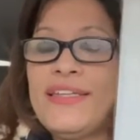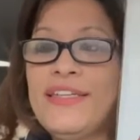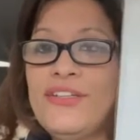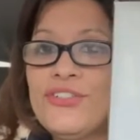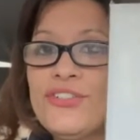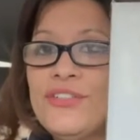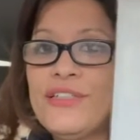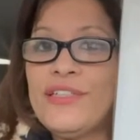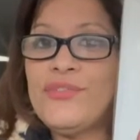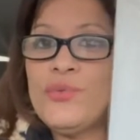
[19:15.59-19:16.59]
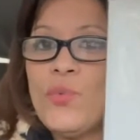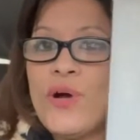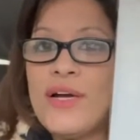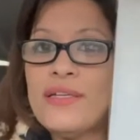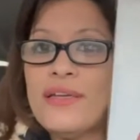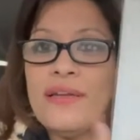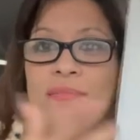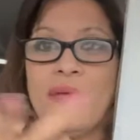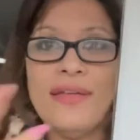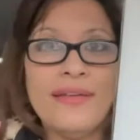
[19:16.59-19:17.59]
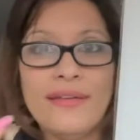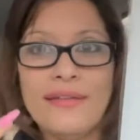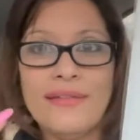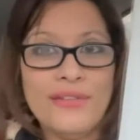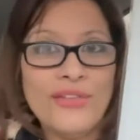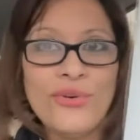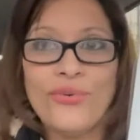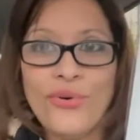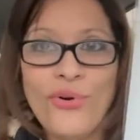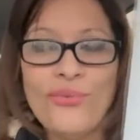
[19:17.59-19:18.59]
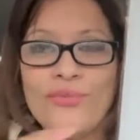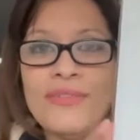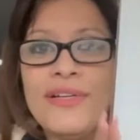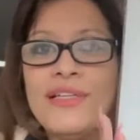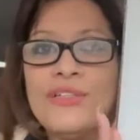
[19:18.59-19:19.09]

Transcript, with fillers: here if you want and make it your own